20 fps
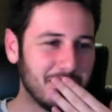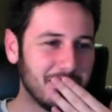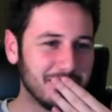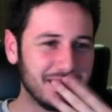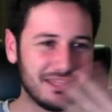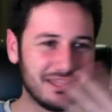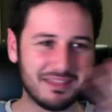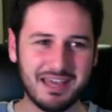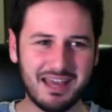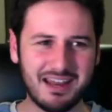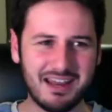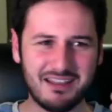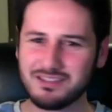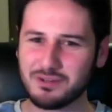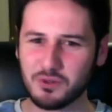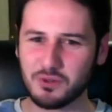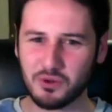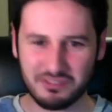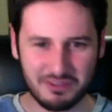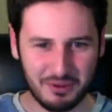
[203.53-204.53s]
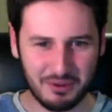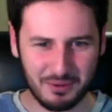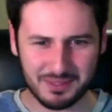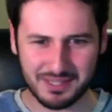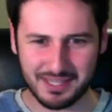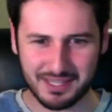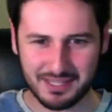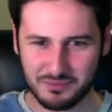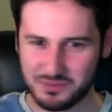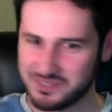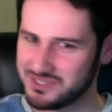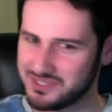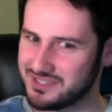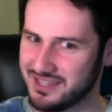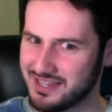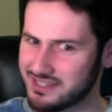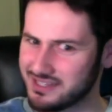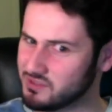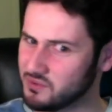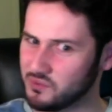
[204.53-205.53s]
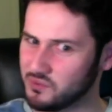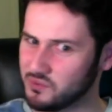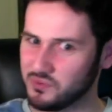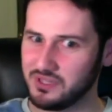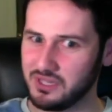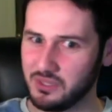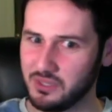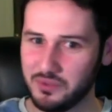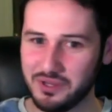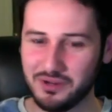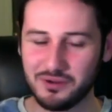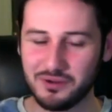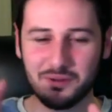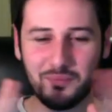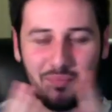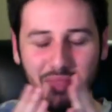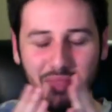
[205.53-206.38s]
Like that, I think North Carolina was six. Really weird.